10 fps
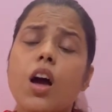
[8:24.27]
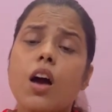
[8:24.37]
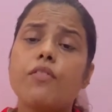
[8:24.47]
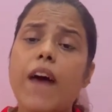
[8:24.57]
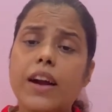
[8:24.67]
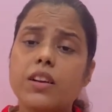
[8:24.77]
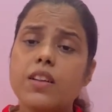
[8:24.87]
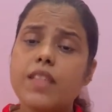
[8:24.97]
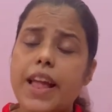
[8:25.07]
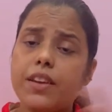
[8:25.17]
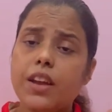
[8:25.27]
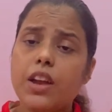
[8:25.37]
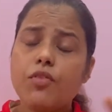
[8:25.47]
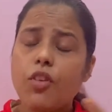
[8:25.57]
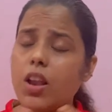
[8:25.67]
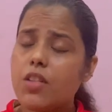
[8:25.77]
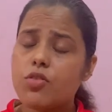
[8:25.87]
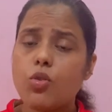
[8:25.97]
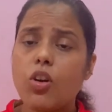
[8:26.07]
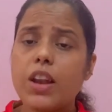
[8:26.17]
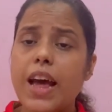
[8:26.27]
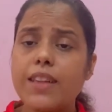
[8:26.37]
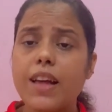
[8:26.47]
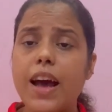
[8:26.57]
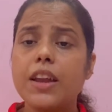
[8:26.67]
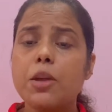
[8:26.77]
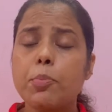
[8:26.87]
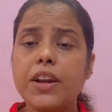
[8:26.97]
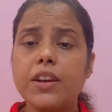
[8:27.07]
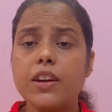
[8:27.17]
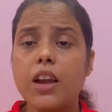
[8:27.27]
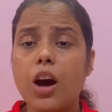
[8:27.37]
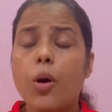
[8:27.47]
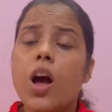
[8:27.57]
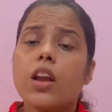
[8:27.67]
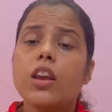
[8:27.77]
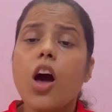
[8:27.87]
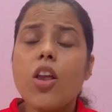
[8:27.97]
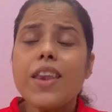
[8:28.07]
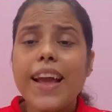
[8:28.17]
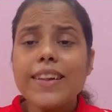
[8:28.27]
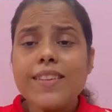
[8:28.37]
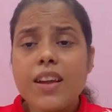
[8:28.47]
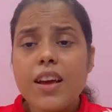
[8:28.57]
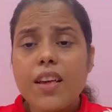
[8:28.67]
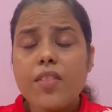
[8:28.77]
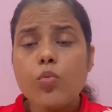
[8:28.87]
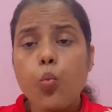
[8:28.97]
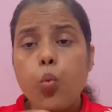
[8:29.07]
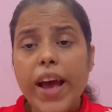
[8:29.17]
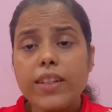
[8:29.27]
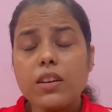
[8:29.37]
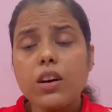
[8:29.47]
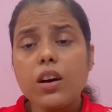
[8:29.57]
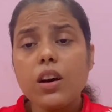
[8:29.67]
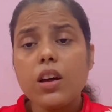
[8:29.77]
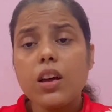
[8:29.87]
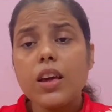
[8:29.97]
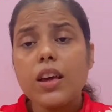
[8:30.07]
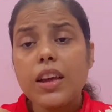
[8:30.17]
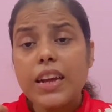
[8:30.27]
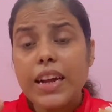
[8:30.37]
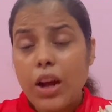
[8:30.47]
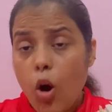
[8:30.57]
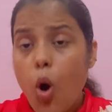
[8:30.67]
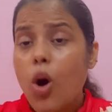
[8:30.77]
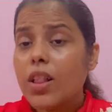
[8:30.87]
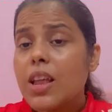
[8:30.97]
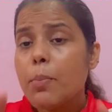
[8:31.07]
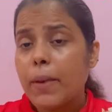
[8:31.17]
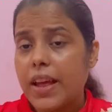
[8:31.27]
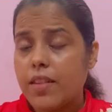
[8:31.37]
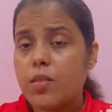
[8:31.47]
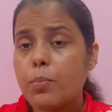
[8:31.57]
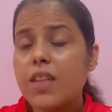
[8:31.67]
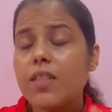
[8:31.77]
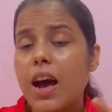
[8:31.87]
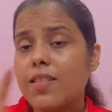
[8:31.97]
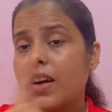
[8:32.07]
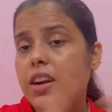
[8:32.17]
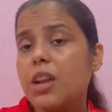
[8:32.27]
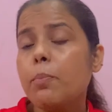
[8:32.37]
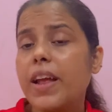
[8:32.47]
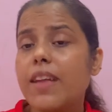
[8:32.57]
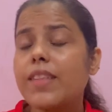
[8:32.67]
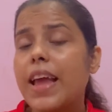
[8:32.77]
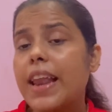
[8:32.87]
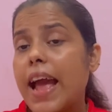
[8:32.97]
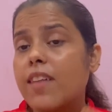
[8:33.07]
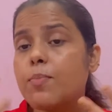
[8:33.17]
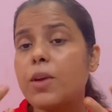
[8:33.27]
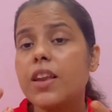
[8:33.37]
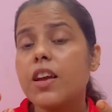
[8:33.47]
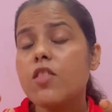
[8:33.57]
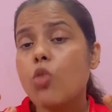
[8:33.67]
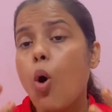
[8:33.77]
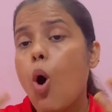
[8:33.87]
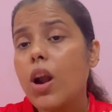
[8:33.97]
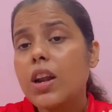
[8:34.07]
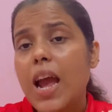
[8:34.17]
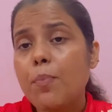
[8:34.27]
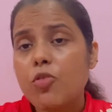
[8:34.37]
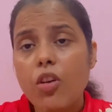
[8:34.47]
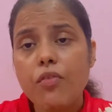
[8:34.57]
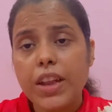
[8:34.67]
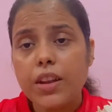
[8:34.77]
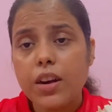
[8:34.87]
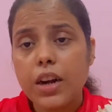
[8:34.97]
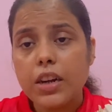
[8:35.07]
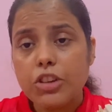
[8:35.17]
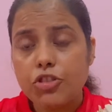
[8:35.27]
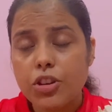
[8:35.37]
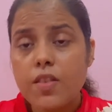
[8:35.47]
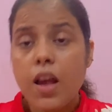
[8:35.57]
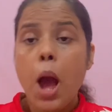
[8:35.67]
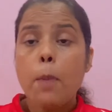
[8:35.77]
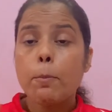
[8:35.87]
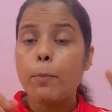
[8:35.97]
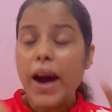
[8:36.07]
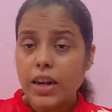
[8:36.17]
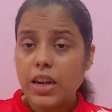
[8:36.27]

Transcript: factors like rainfall and so on, as I repeated now. Now next is whether all the place, means a certain place can experience all types of weather conditions, but